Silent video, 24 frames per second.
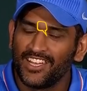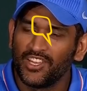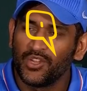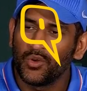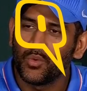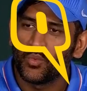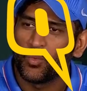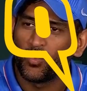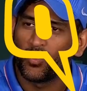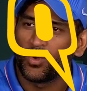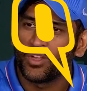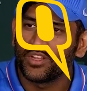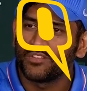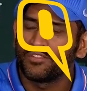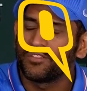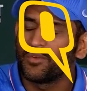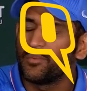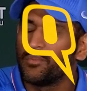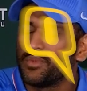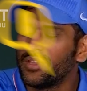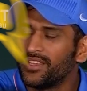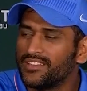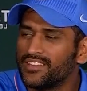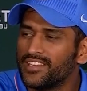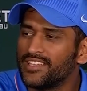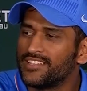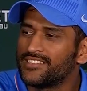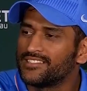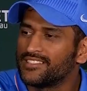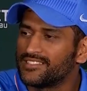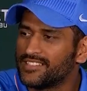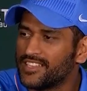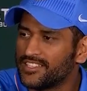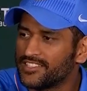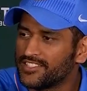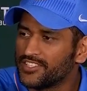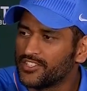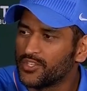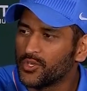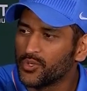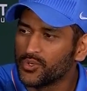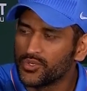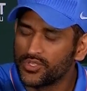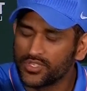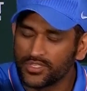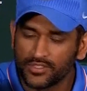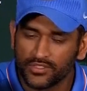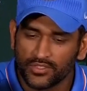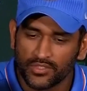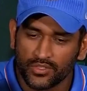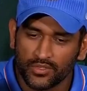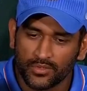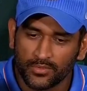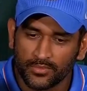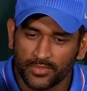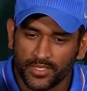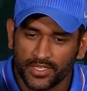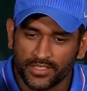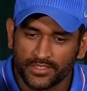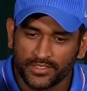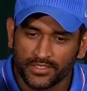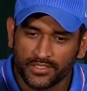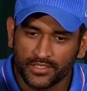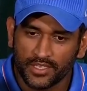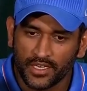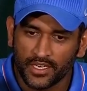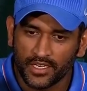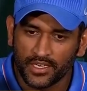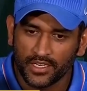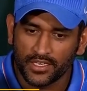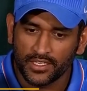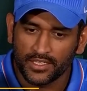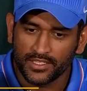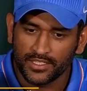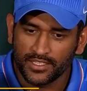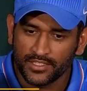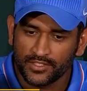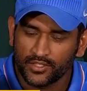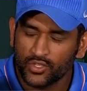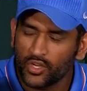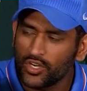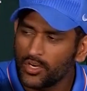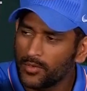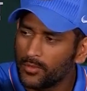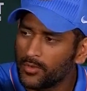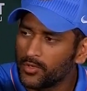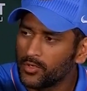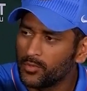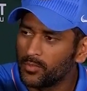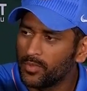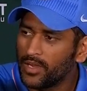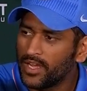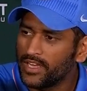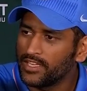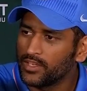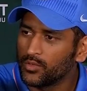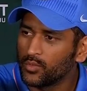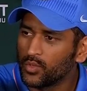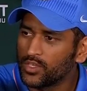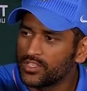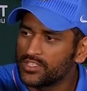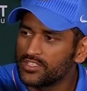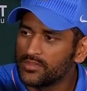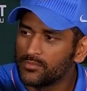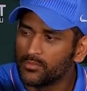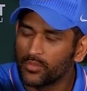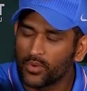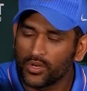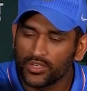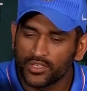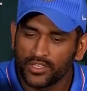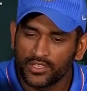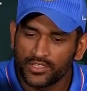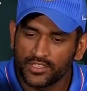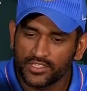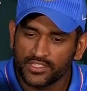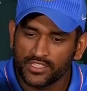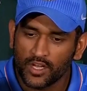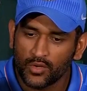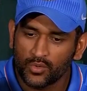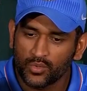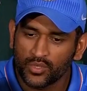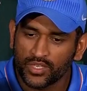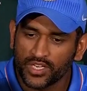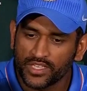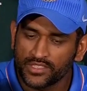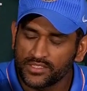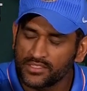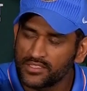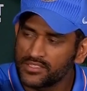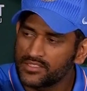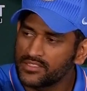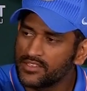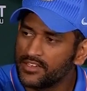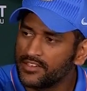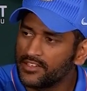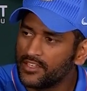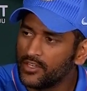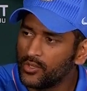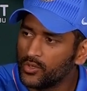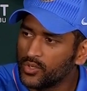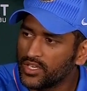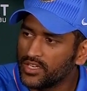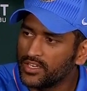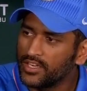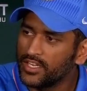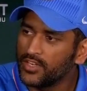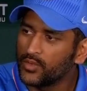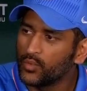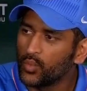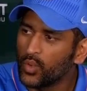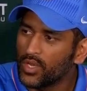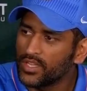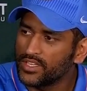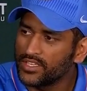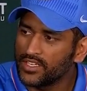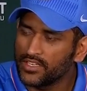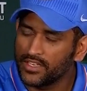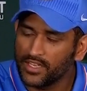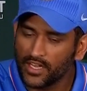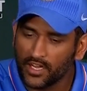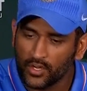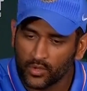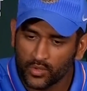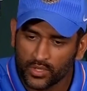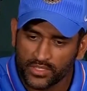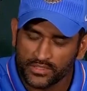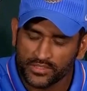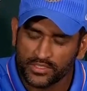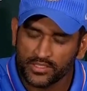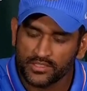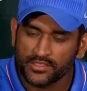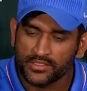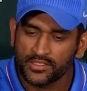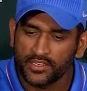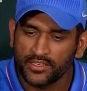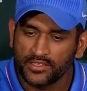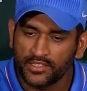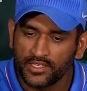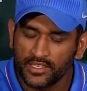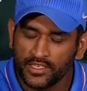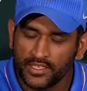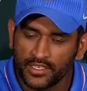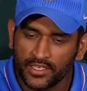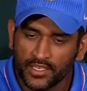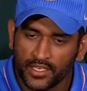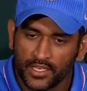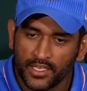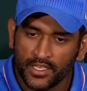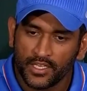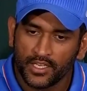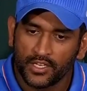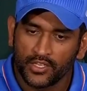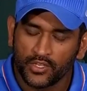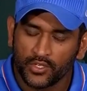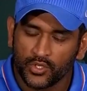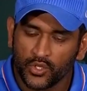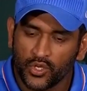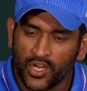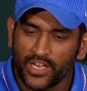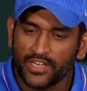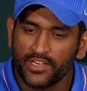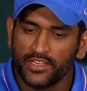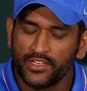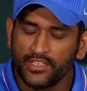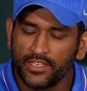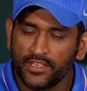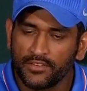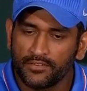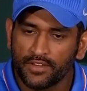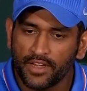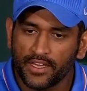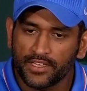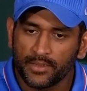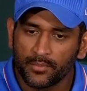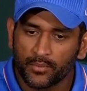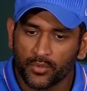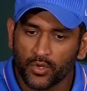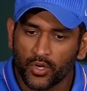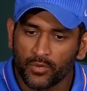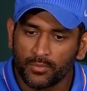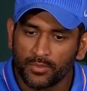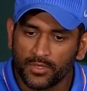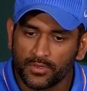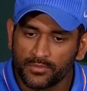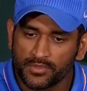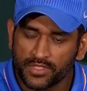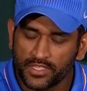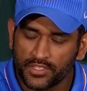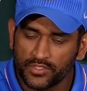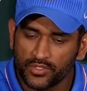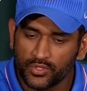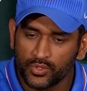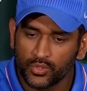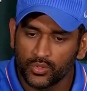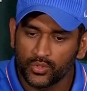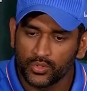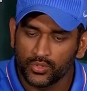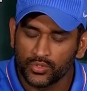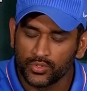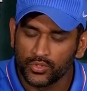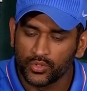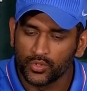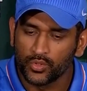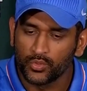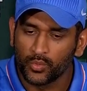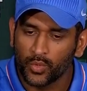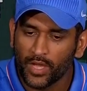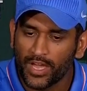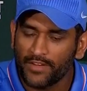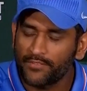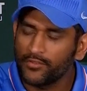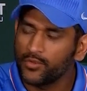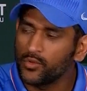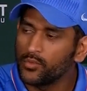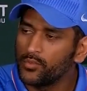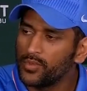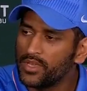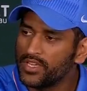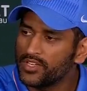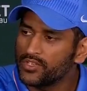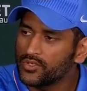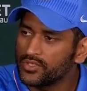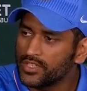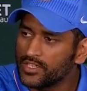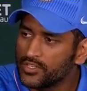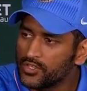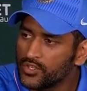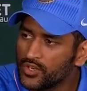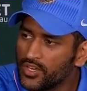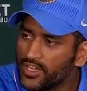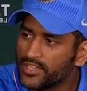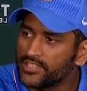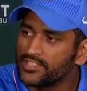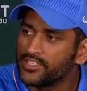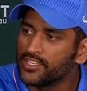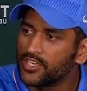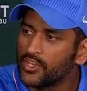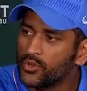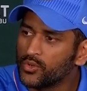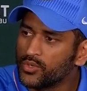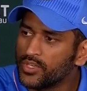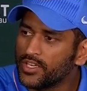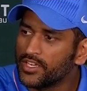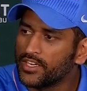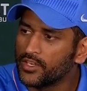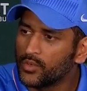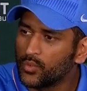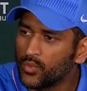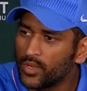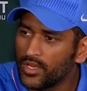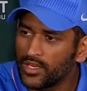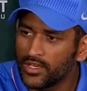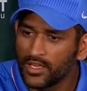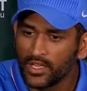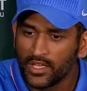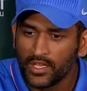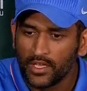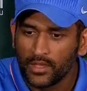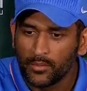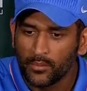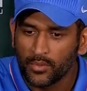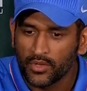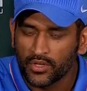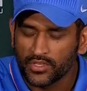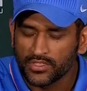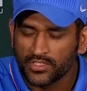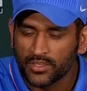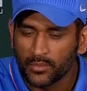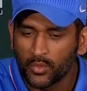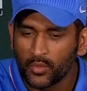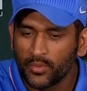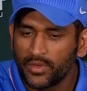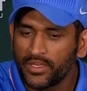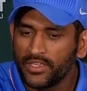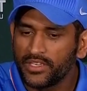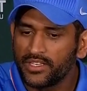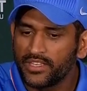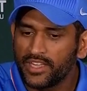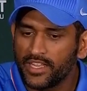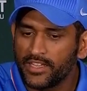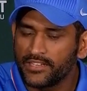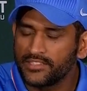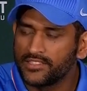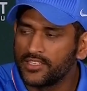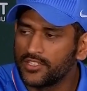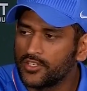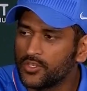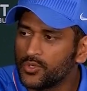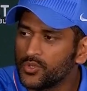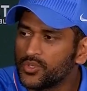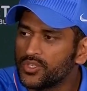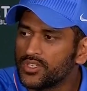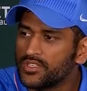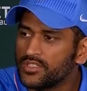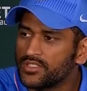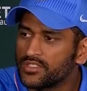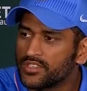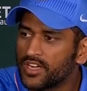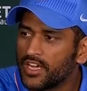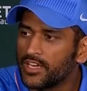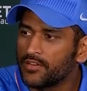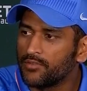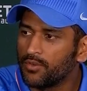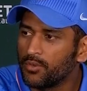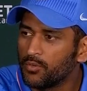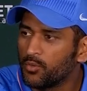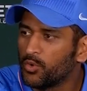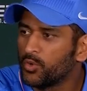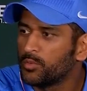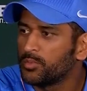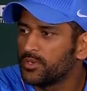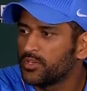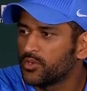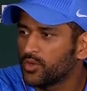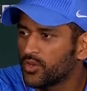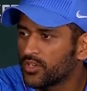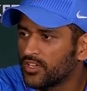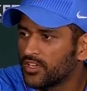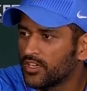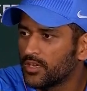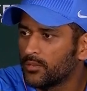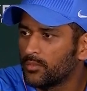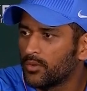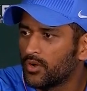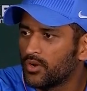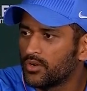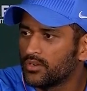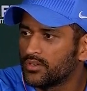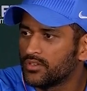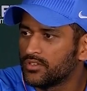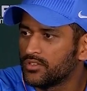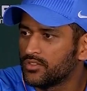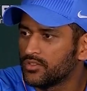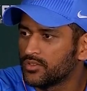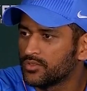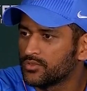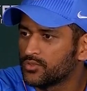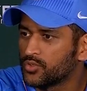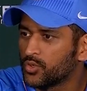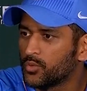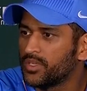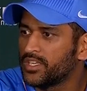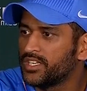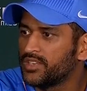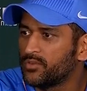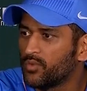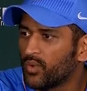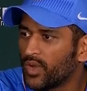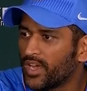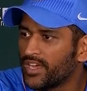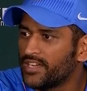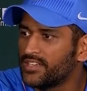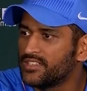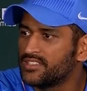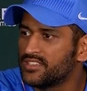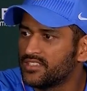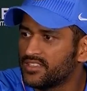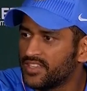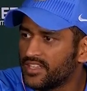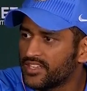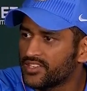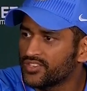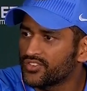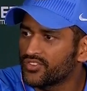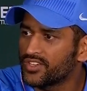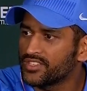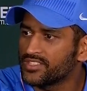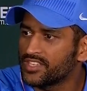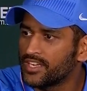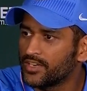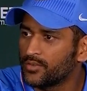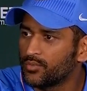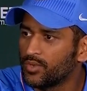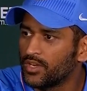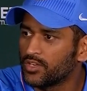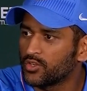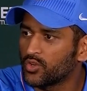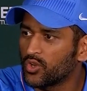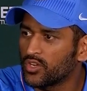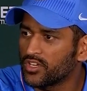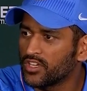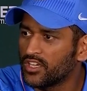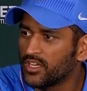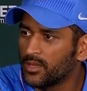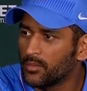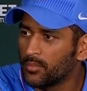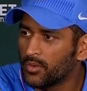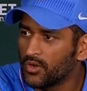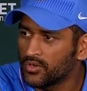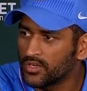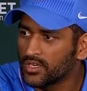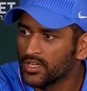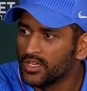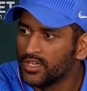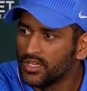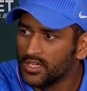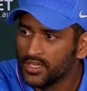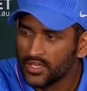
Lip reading: Yeah, you know, one of the main things is execution. You know, it's not about planning. What's important is how consistently you can hit one area, how consistently, you know, you identify the problems, and you have to make sure that you're executing it well. Because the moment the execution is right, we won't be talking about, you know, so many wides and extras that we are talking about.